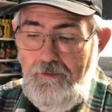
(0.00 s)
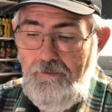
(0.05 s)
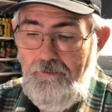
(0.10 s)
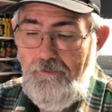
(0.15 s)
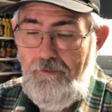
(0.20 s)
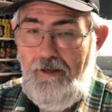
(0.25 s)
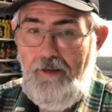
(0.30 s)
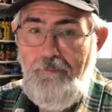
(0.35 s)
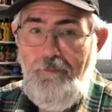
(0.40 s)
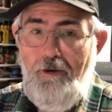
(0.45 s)

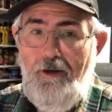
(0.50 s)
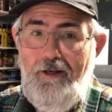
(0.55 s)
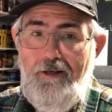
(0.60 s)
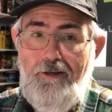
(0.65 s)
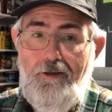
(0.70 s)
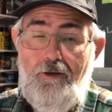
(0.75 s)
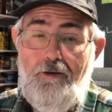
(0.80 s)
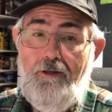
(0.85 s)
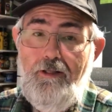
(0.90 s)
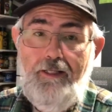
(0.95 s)
where I bought it
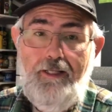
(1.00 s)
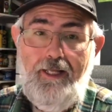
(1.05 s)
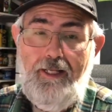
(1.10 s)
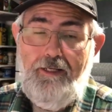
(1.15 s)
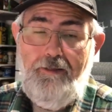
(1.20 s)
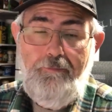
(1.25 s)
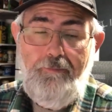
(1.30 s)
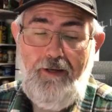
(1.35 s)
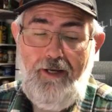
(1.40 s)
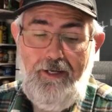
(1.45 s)
locally, I
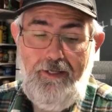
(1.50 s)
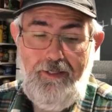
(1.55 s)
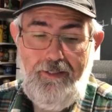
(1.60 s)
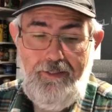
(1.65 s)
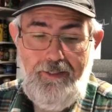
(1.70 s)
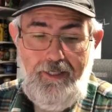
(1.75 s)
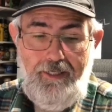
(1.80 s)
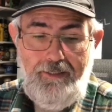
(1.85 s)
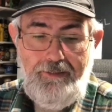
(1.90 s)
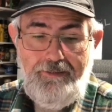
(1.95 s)
didn't buy it
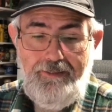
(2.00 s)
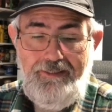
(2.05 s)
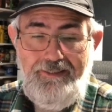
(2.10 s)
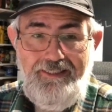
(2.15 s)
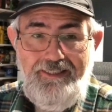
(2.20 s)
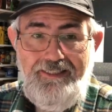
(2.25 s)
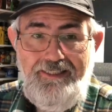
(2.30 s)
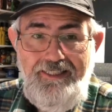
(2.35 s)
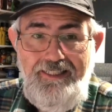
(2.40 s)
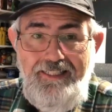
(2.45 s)
online because I just
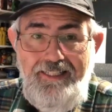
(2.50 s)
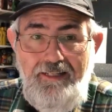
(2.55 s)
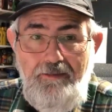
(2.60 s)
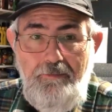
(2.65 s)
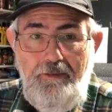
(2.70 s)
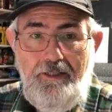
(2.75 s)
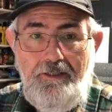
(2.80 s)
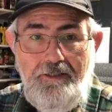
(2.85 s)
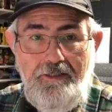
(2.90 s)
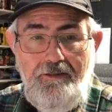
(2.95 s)
didn't need that
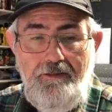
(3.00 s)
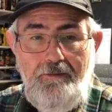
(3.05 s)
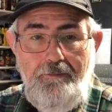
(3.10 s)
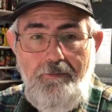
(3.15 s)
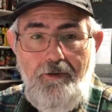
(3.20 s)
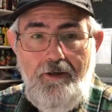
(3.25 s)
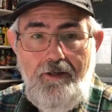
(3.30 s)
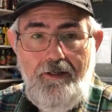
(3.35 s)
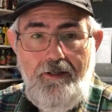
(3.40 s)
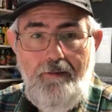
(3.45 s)
much. I only
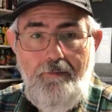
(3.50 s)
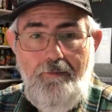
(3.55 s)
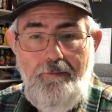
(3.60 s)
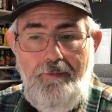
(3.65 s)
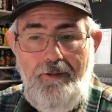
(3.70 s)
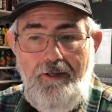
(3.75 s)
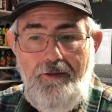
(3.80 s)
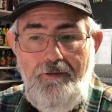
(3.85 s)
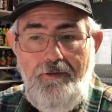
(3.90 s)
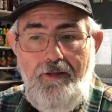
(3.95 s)
bought a couple
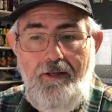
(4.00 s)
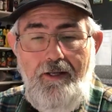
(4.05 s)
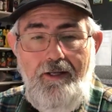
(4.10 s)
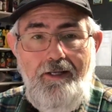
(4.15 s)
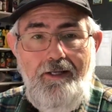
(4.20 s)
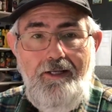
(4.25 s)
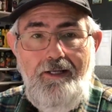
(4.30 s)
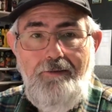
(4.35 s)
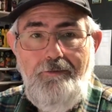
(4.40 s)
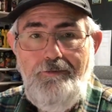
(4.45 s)
pounds.
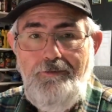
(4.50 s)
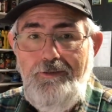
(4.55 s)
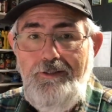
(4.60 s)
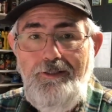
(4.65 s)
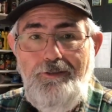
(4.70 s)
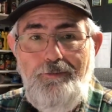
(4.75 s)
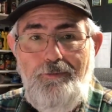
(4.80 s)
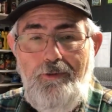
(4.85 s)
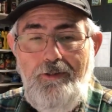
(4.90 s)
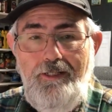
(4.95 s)
It was only
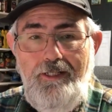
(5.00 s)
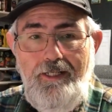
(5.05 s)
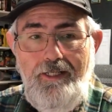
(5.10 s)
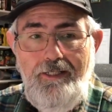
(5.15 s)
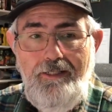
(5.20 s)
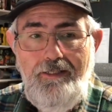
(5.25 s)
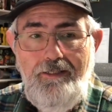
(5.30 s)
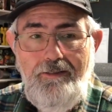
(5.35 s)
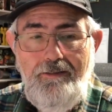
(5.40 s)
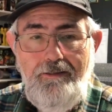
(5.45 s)

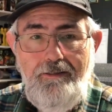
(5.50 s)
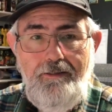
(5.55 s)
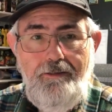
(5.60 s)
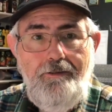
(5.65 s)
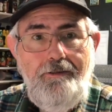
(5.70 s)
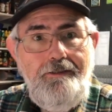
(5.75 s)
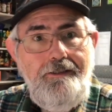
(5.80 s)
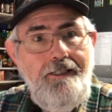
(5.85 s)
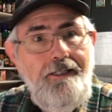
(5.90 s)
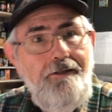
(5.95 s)
28. You know,
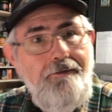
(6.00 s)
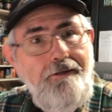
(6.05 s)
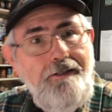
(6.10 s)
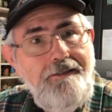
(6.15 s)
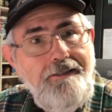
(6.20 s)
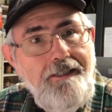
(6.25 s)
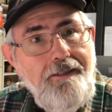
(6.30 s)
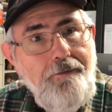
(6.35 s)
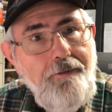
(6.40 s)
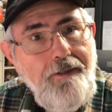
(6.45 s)
it's
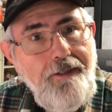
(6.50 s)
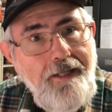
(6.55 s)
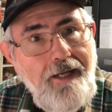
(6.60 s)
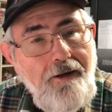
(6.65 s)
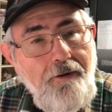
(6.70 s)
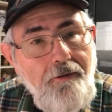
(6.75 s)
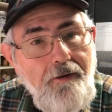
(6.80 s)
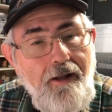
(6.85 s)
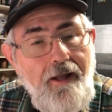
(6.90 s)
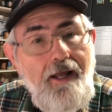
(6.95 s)
interesting. It went
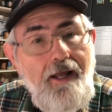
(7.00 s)
down.